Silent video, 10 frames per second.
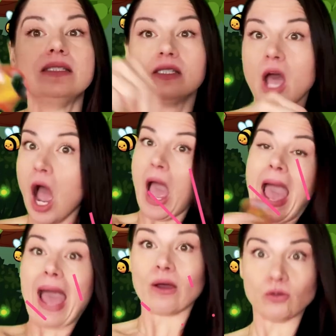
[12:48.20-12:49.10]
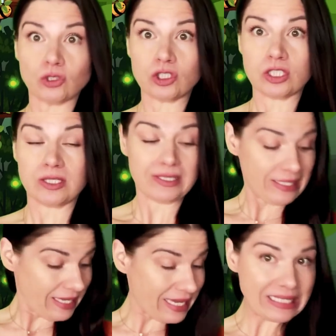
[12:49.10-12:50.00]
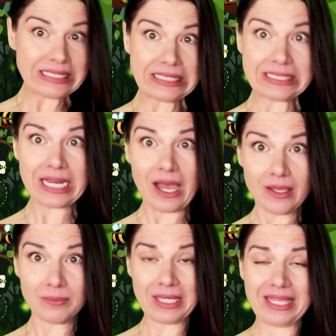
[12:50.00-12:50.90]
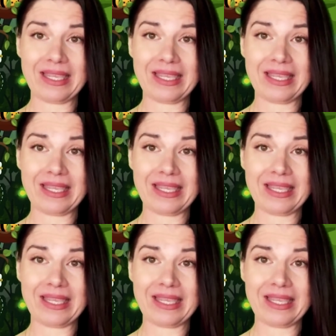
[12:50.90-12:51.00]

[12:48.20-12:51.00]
Ouch! It stung me!